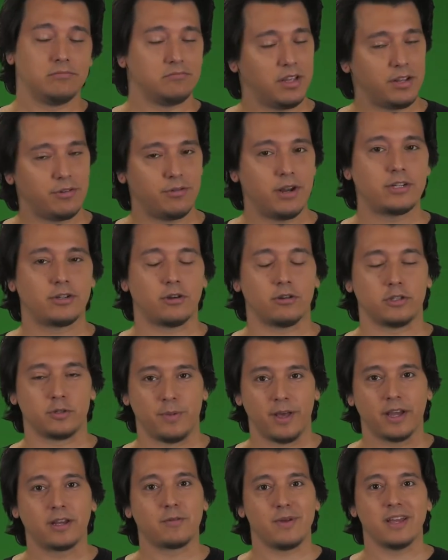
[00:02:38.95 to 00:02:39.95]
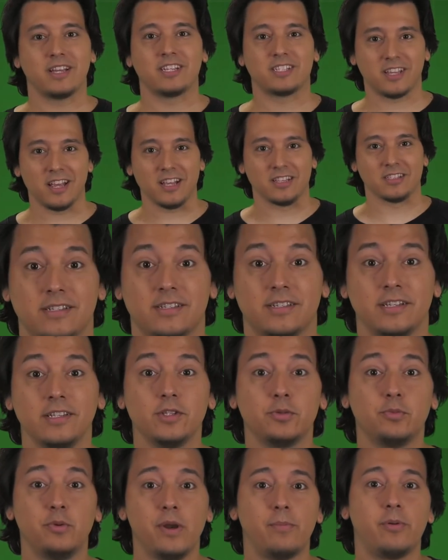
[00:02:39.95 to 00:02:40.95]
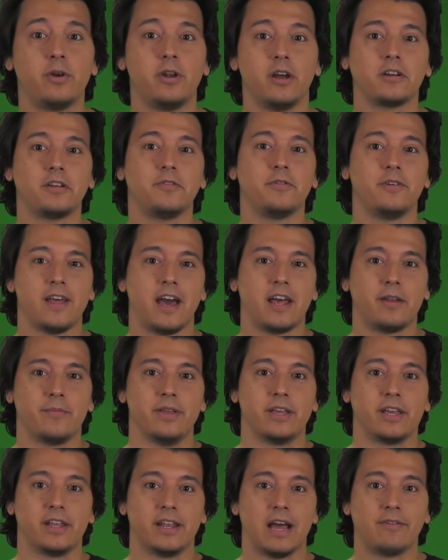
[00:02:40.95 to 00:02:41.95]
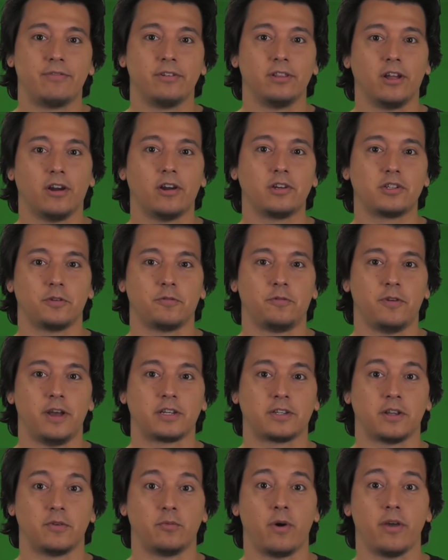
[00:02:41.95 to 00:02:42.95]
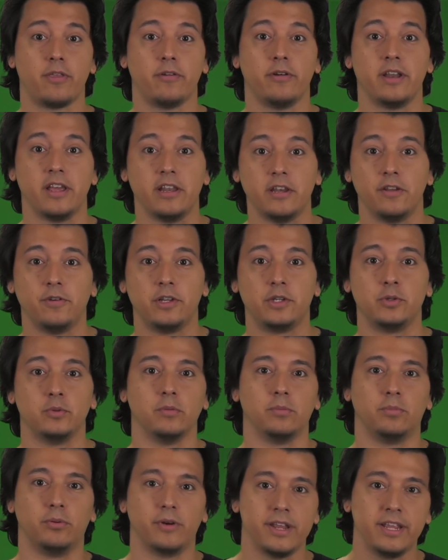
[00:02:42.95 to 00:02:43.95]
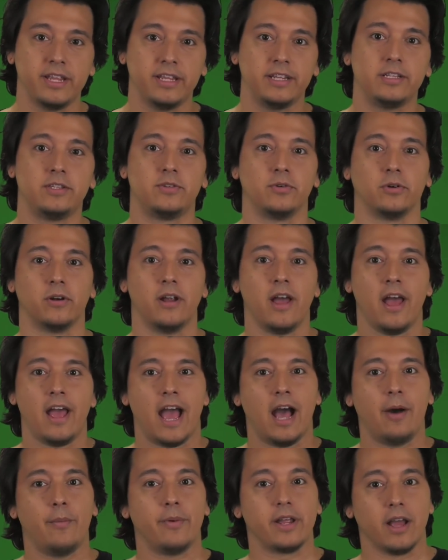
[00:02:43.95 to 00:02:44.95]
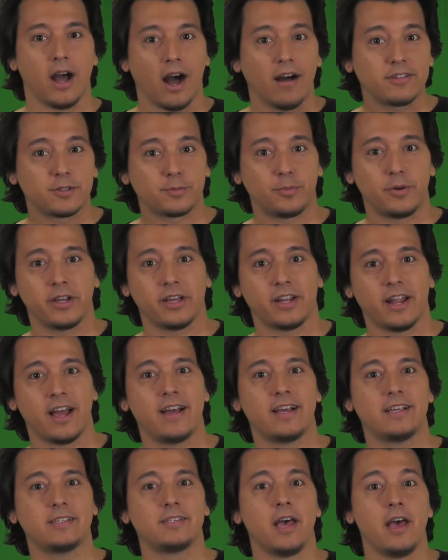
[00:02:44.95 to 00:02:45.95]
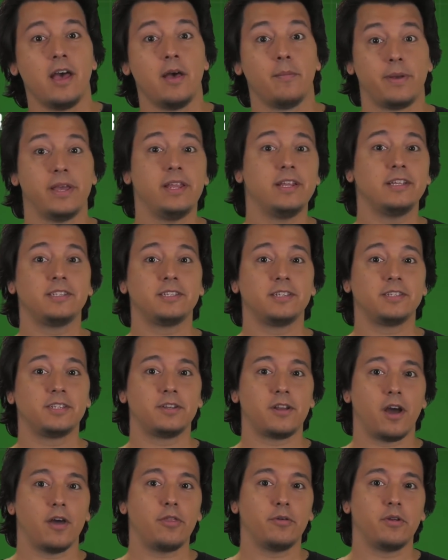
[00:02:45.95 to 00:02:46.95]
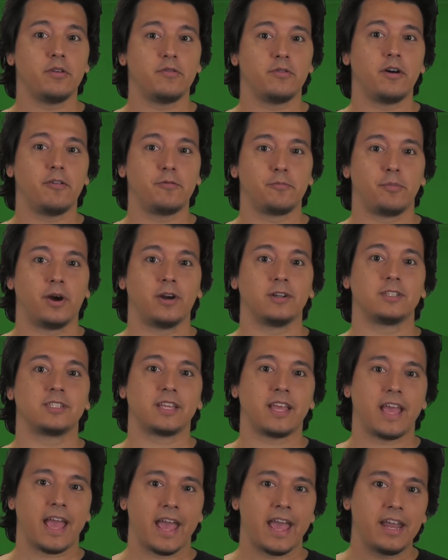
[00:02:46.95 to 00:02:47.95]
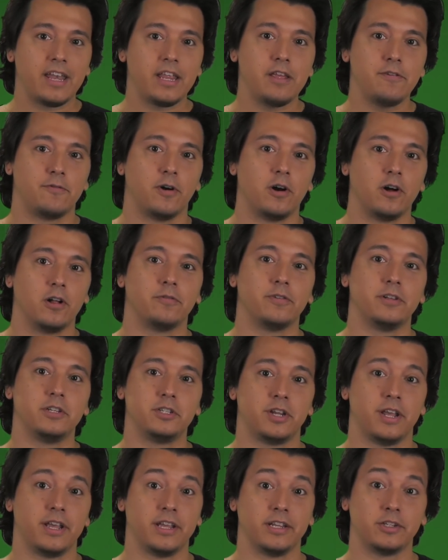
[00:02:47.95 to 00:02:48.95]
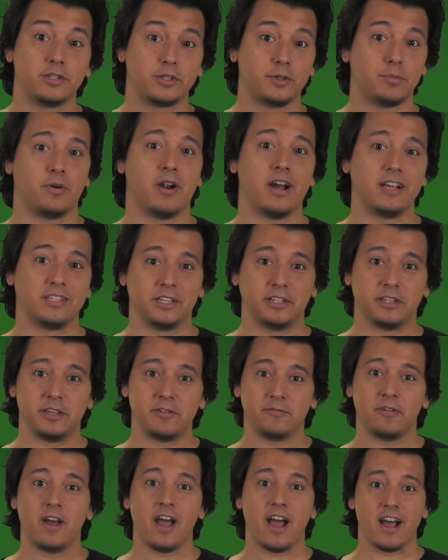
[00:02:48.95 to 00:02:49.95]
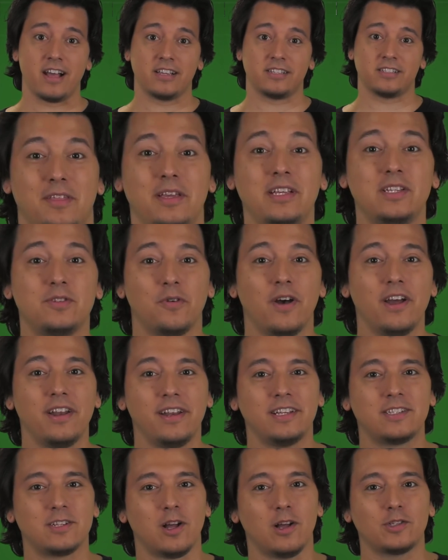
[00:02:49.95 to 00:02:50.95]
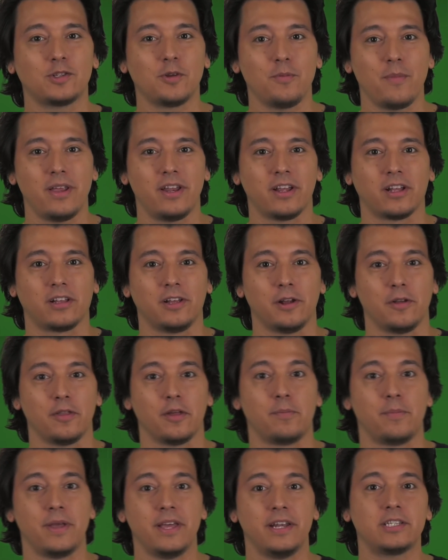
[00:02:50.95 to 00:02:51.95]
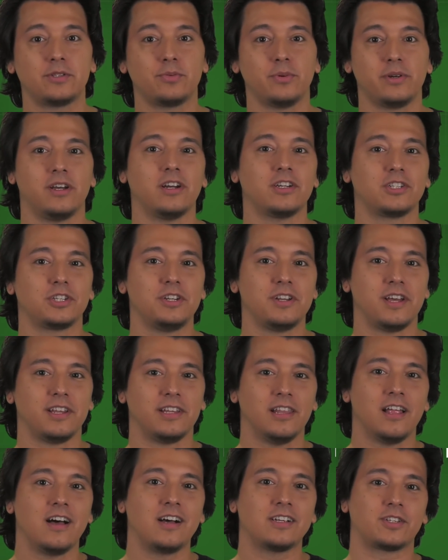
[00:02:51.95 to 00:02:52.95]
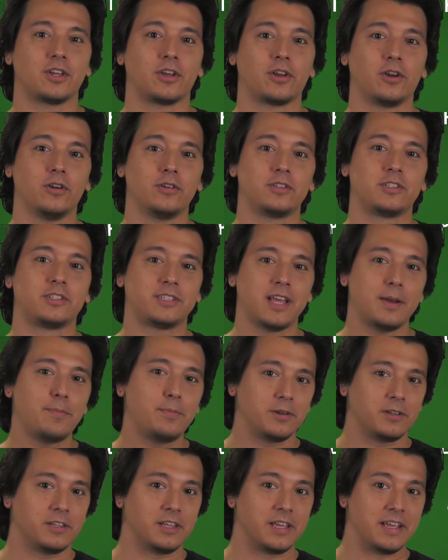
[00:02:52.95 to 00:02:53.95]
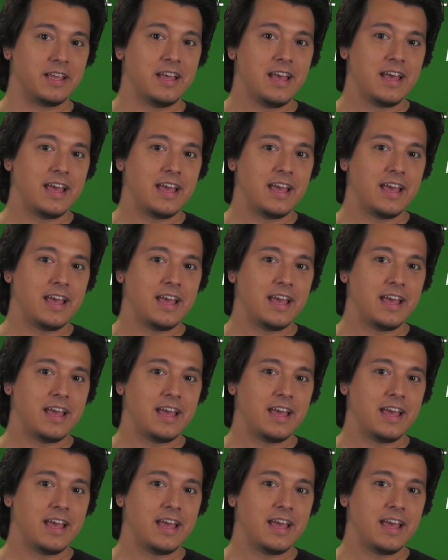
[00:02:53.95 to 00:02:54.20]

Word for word: in retrospect makes sense. Since reproductive anatomy can have a large effect on whether an individual breeds or how many offspring it has, penises and other involved parts can evolve and change surprisingly fast. These findings also made it clear that penis reduction and loss occurred separately